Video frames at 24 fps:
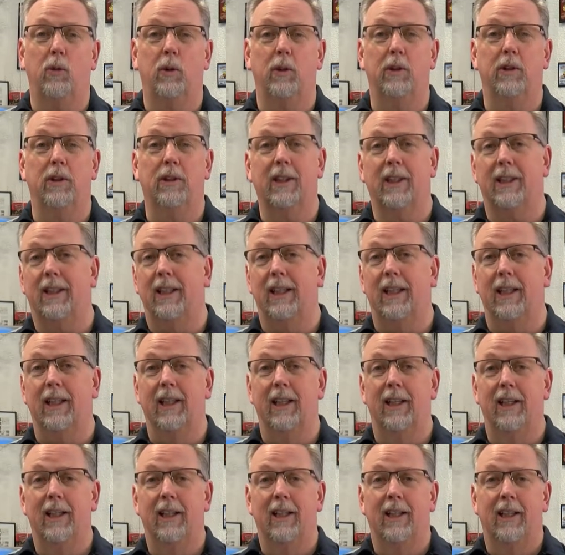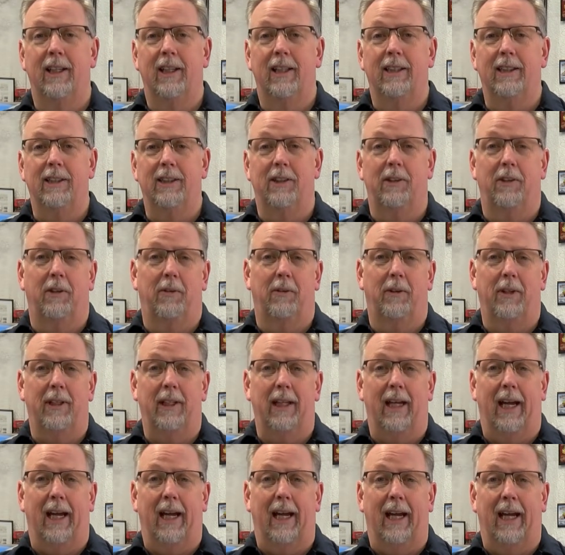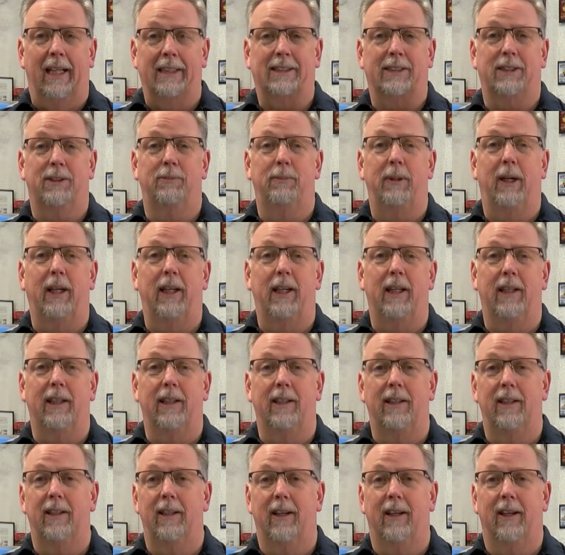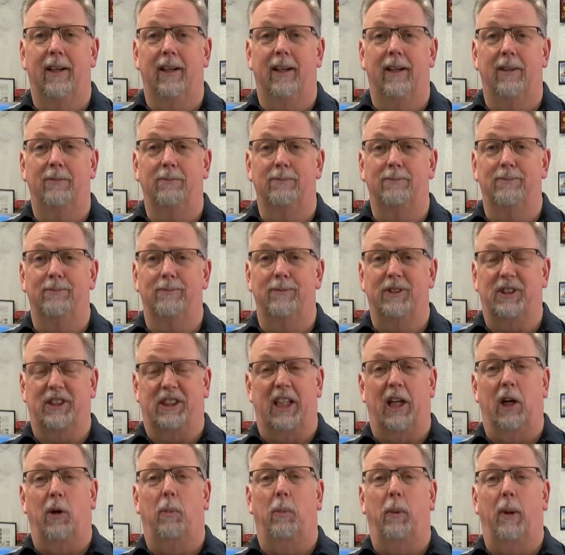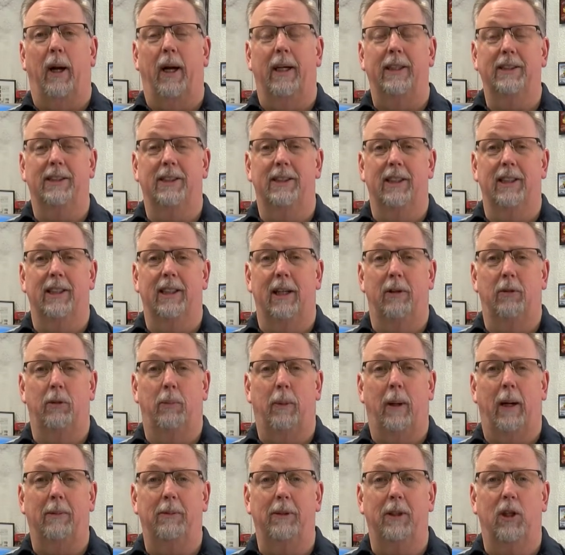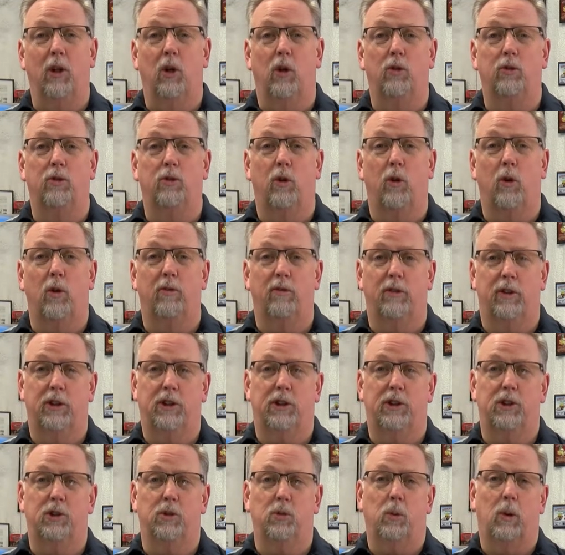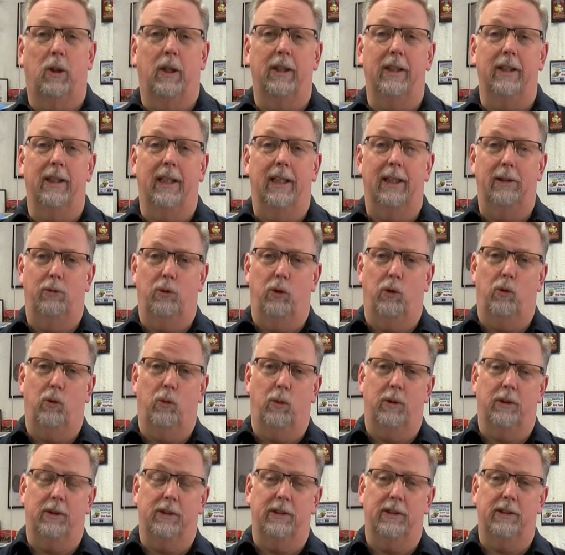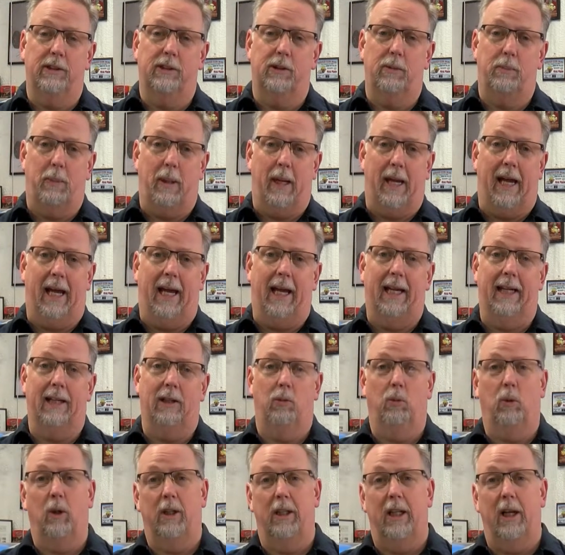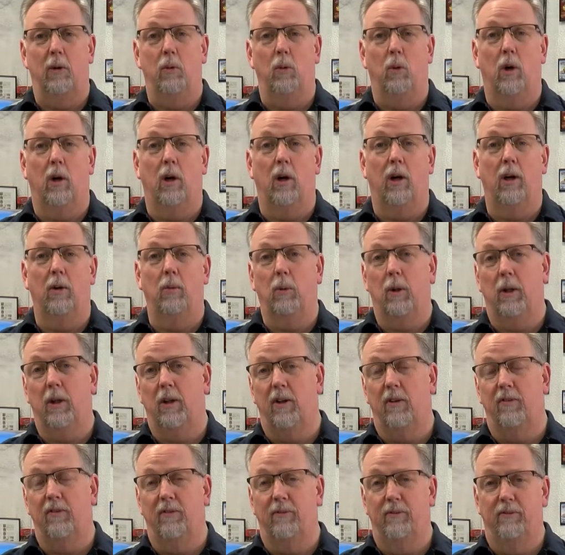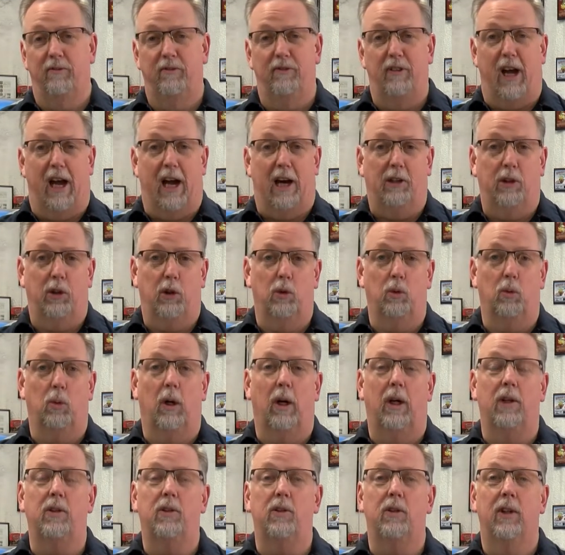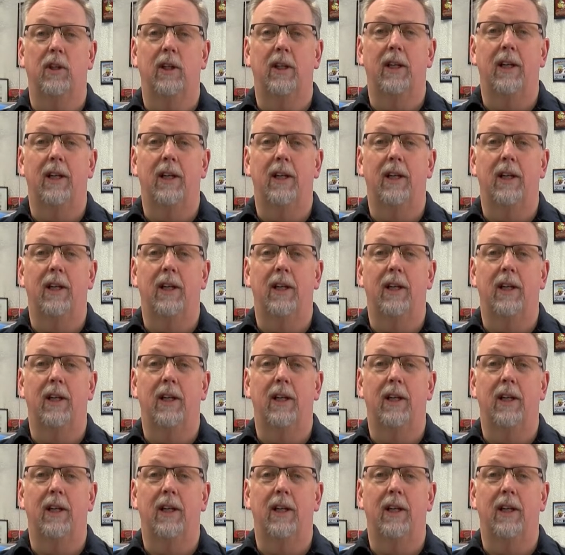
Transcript: We looked at the, you know, the estimated sale price that they would probably go for versus what he was willing to pay and what they were and what their value was.